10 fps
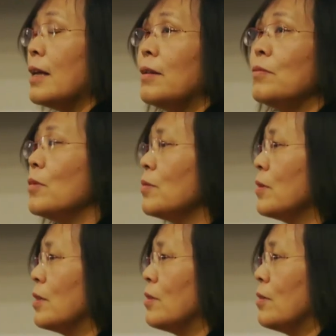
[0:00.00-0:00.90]
then what
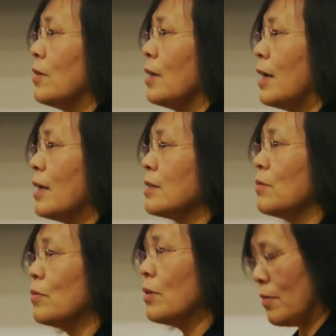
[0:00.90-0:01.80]
we do is
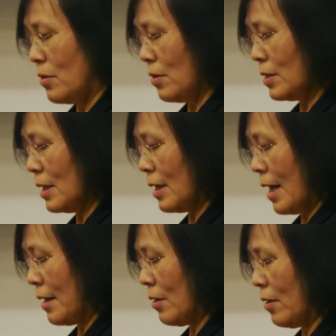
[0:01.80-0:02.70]
we're using
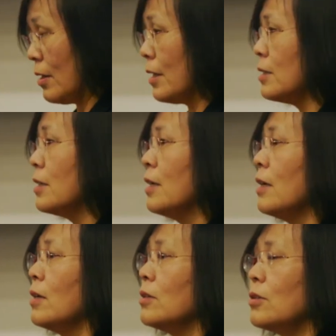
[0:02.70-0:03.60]
that knowledge
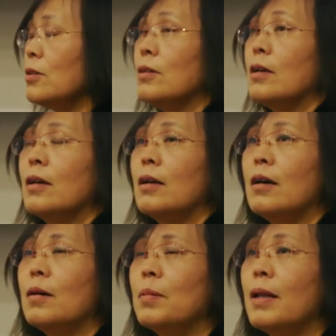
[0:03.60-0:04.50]
to
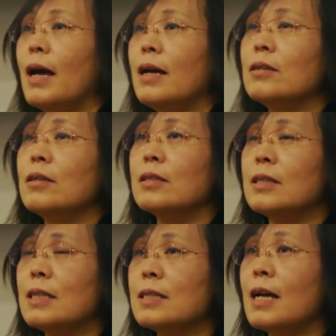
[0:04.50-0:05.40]
apply the
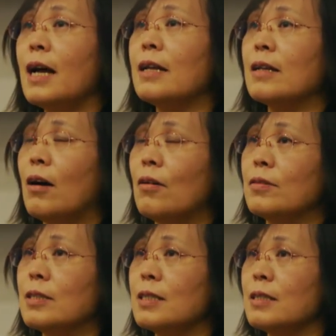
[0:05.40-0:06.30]
design
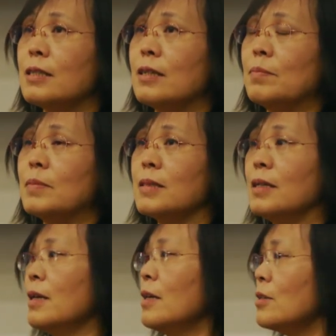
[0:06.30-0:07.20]
of the systems.
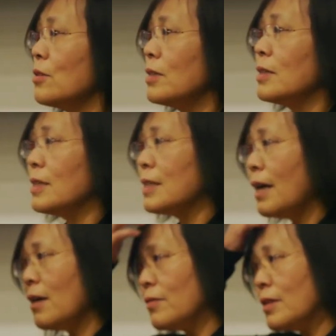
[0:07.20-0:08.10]
So the
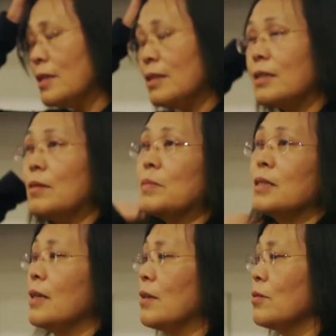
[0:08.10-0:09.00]
design of the
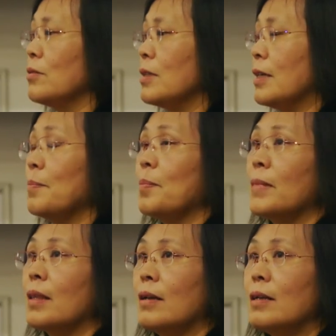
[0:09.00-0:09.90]
systems including
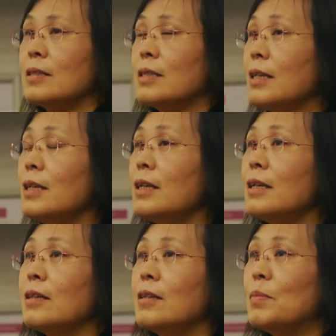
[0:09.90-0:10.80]
study
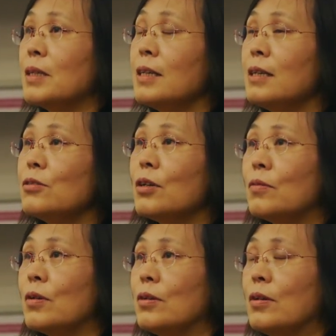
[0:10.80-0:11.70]
the material
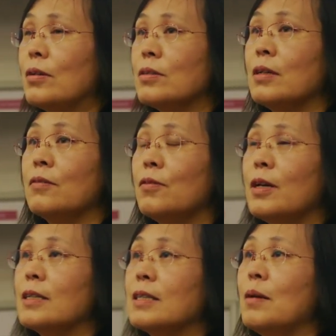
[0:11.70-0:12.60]
we use. For
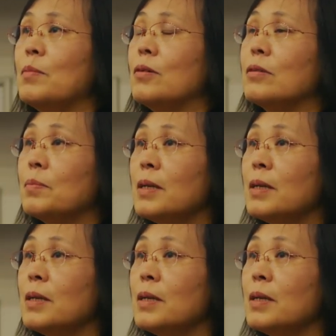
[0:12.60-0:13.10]
example, the